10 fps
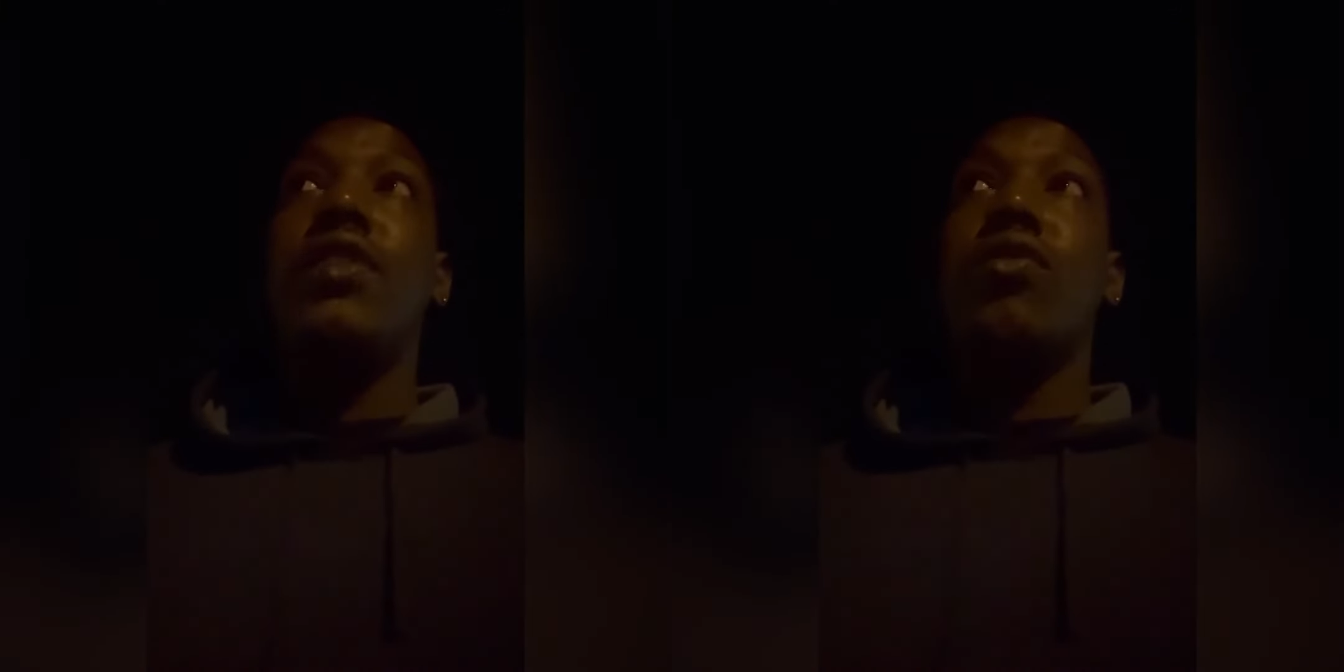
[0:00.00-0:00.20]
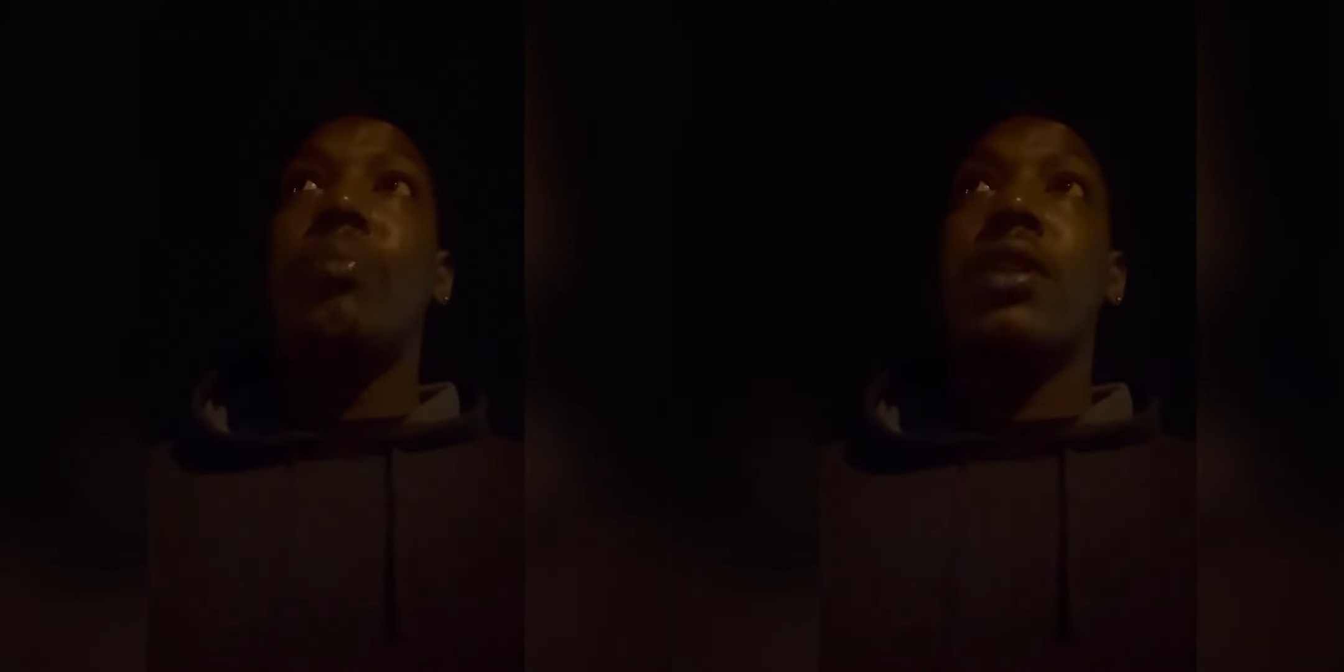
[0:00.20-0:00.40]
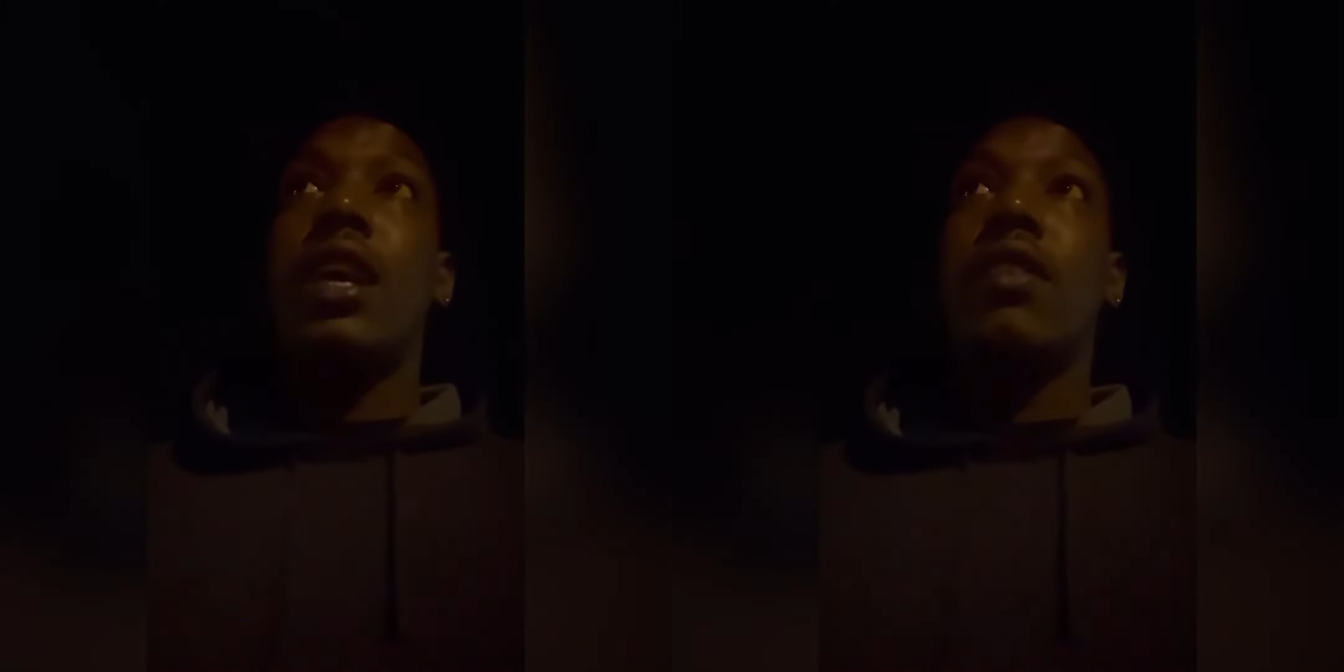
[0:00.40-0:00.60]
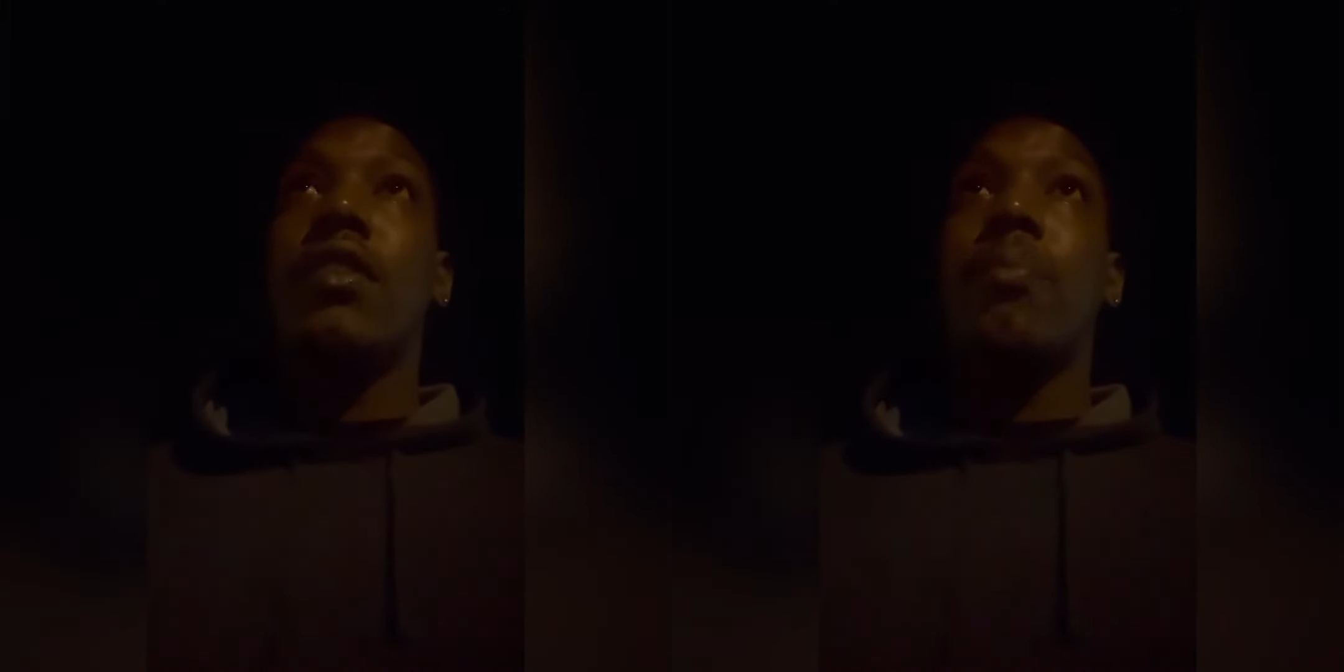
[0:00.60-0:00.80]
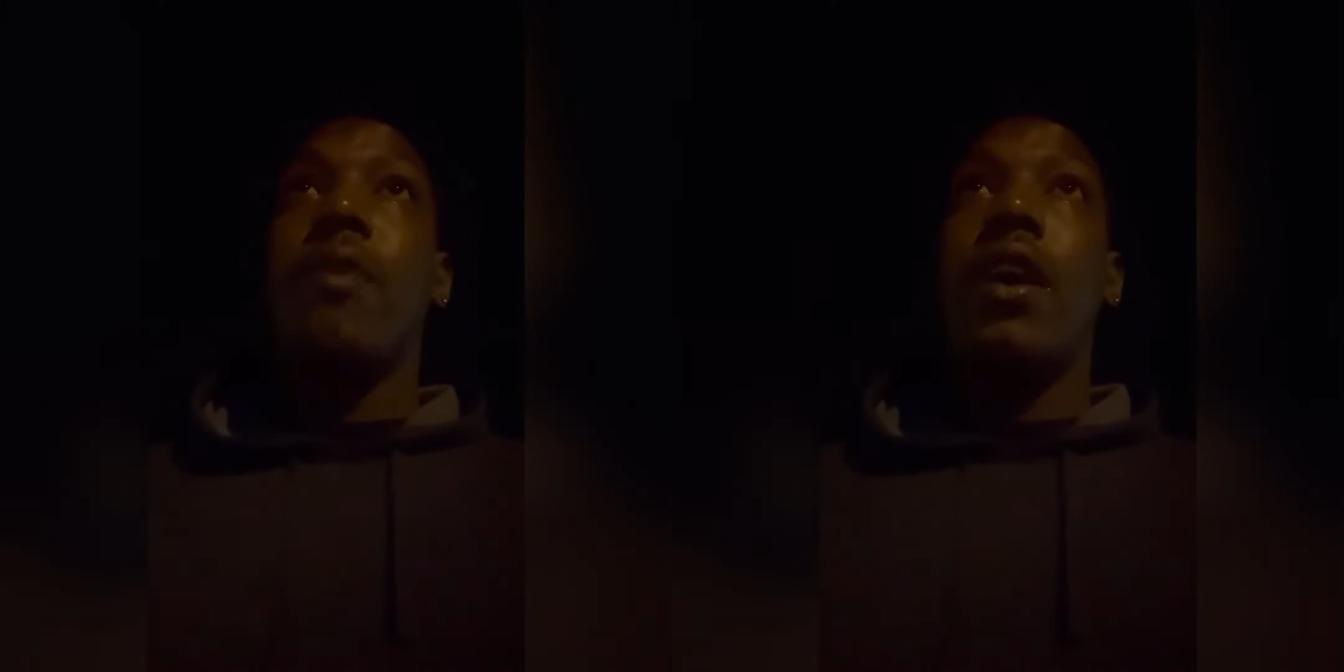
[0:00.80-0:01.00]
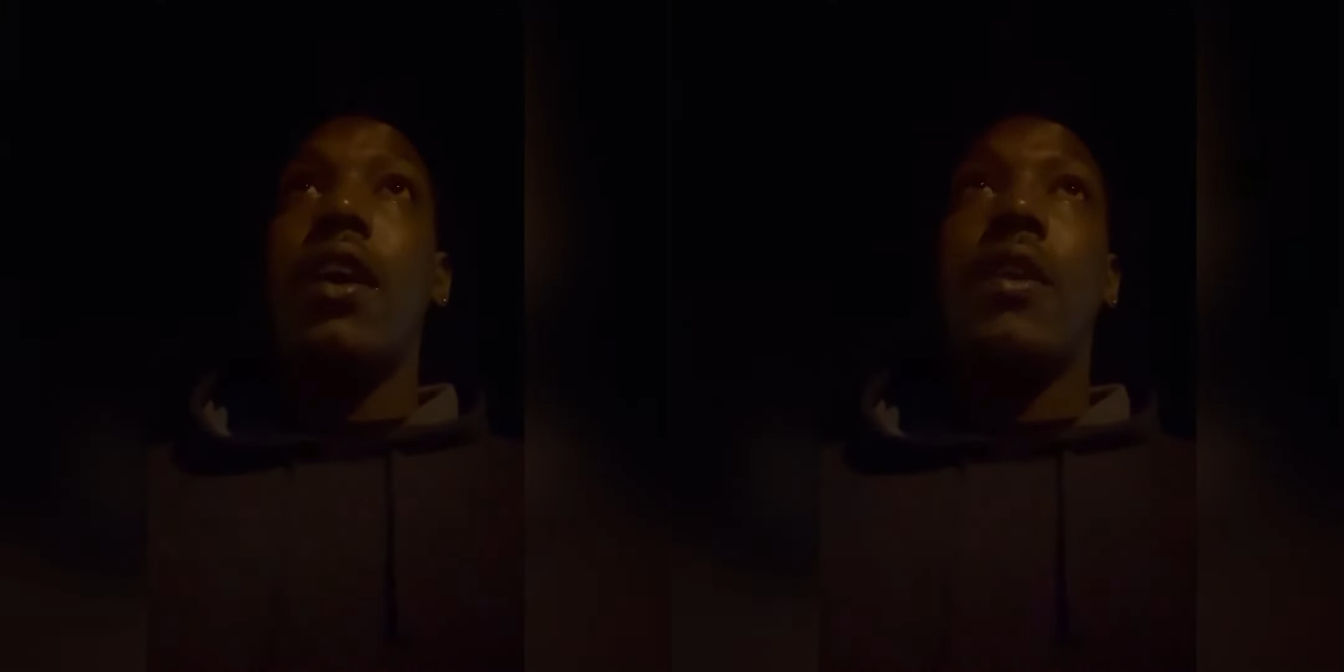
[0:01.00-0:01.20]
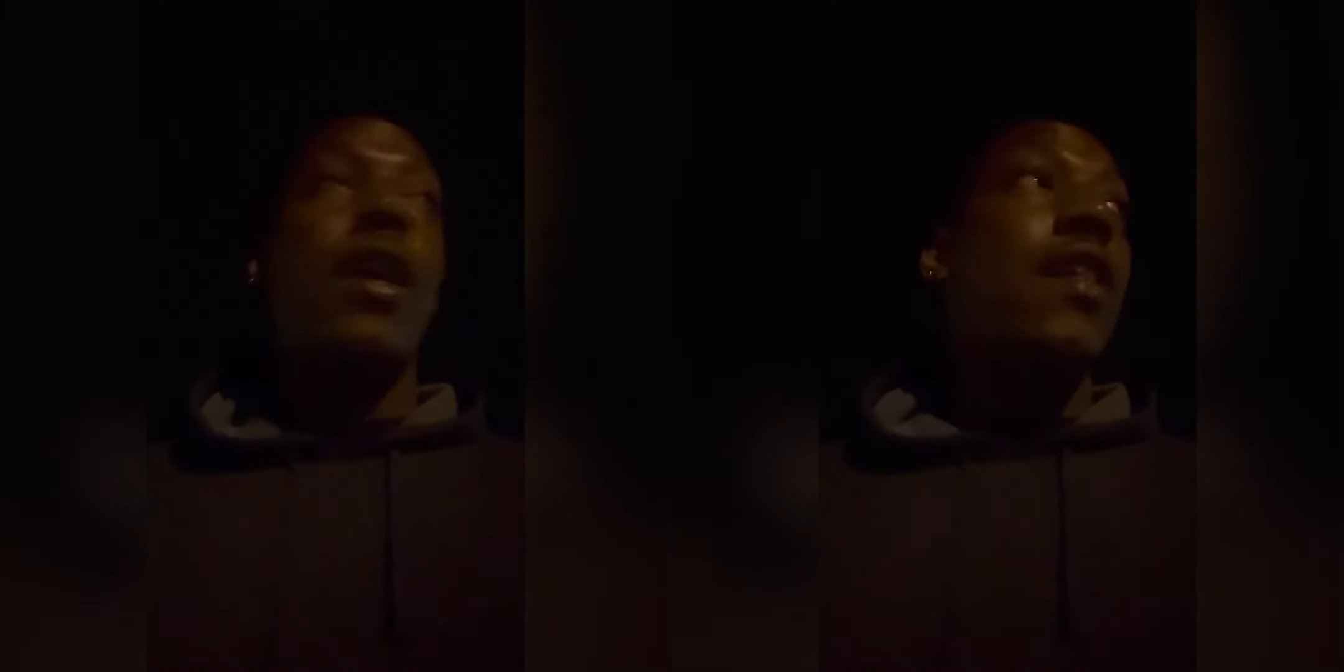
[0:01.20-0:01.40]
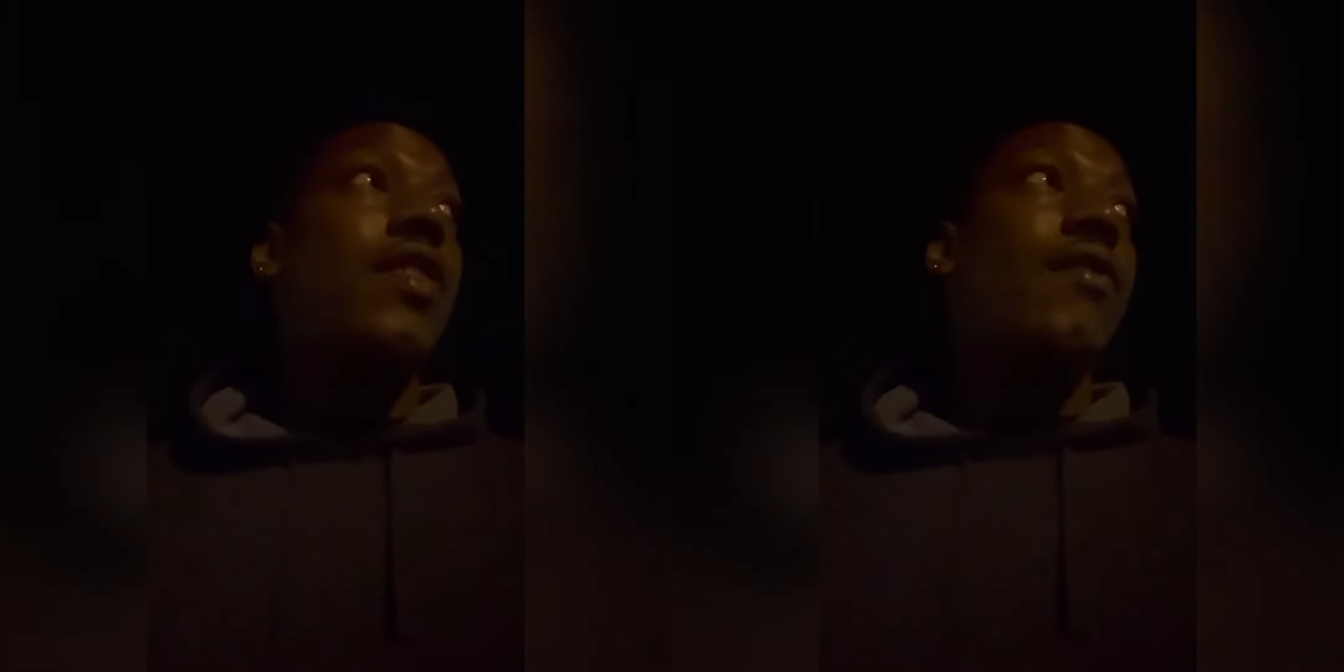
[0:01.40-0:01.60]
Super thanks to uh,
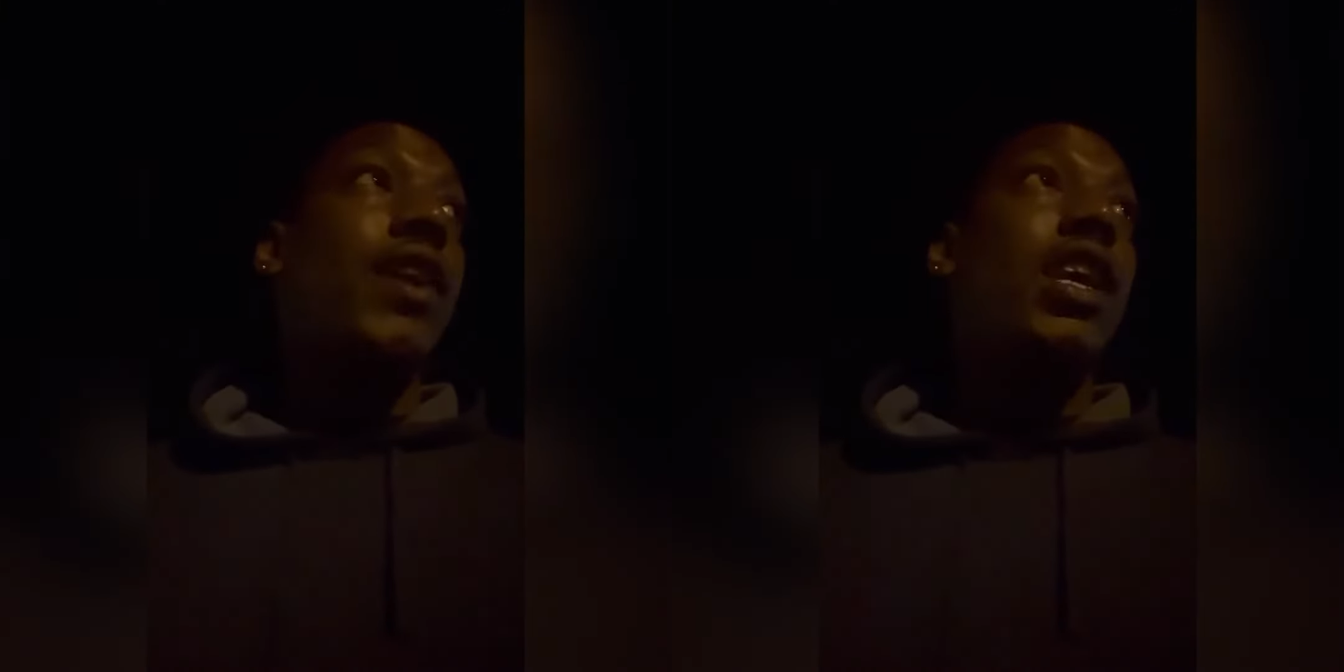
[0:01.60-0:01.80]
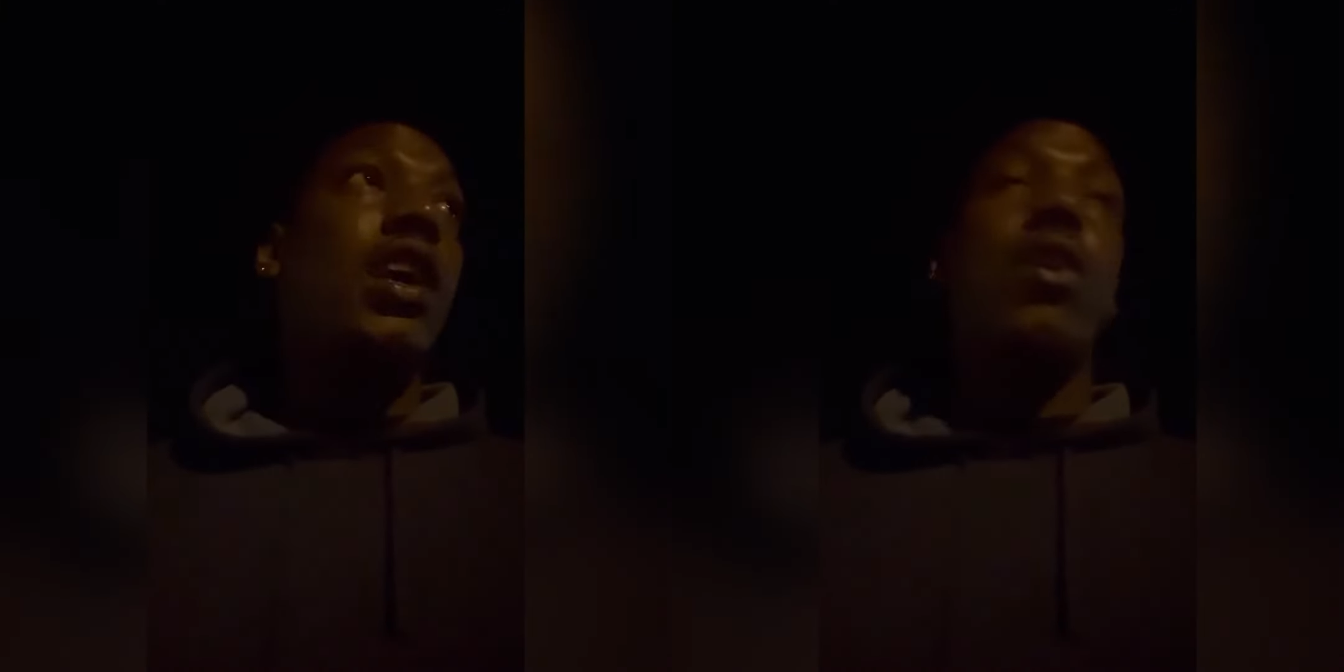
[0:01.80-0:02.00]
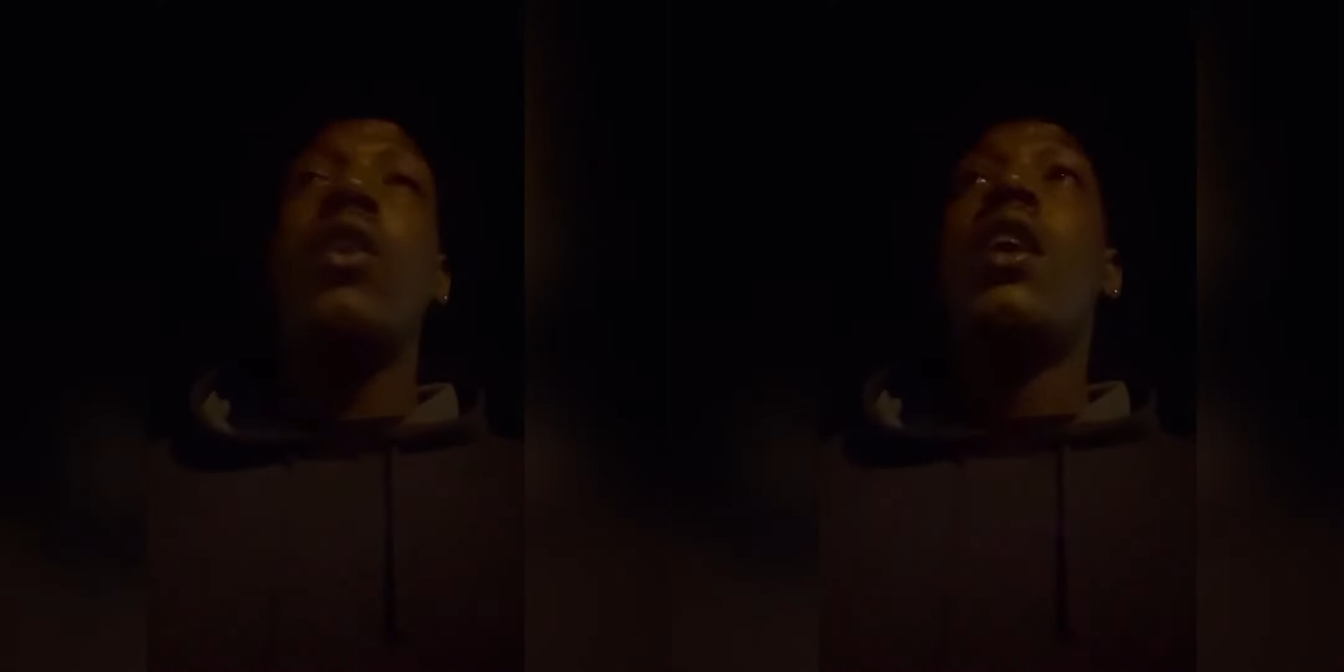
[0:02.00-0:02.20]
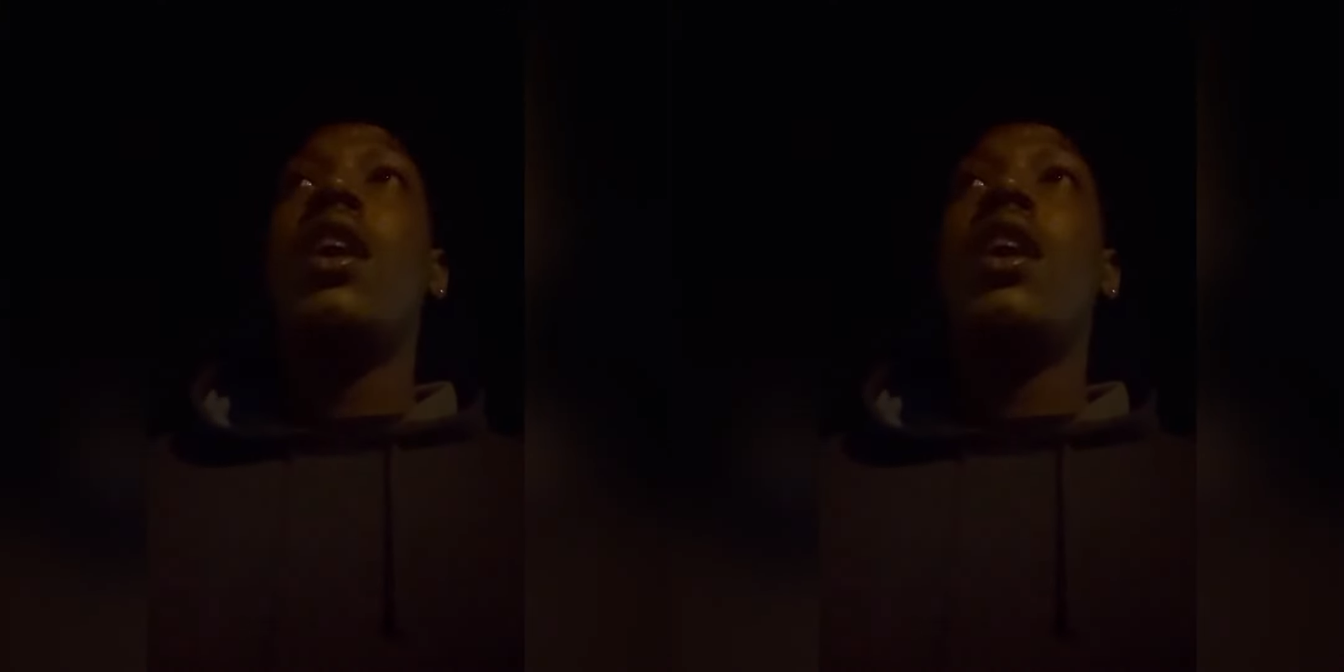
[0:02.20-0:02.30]
the video.